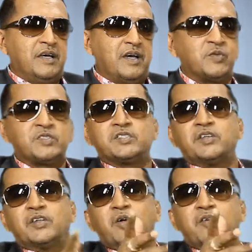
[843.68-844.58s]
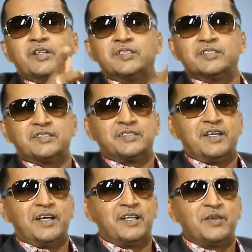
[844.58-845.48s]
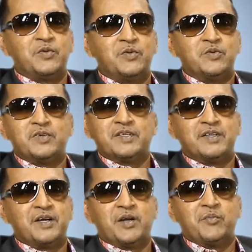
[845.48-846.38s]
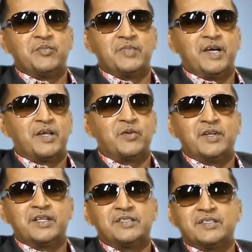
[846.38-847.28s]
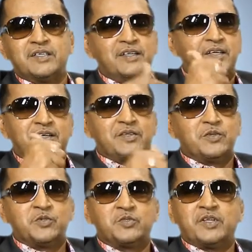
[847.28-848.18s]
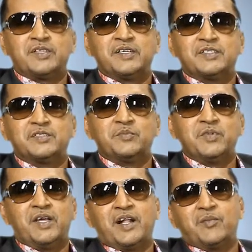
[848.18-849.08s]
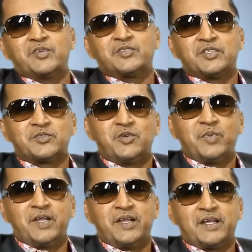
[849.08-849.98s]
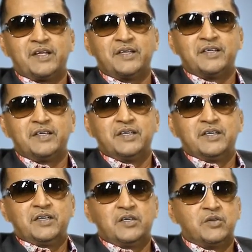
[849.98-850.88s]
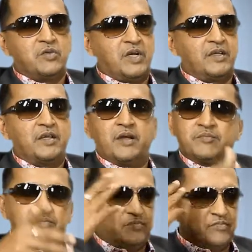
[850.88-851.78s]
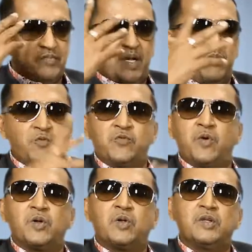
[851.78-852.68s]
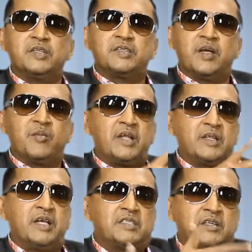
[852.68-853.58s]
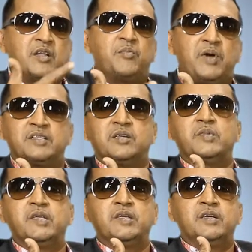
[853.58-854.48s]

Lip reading: I don't sit on laurels, and I don't let those sort of things be an albatross around my neck. You know, I move forward all the time, and that's another part of me.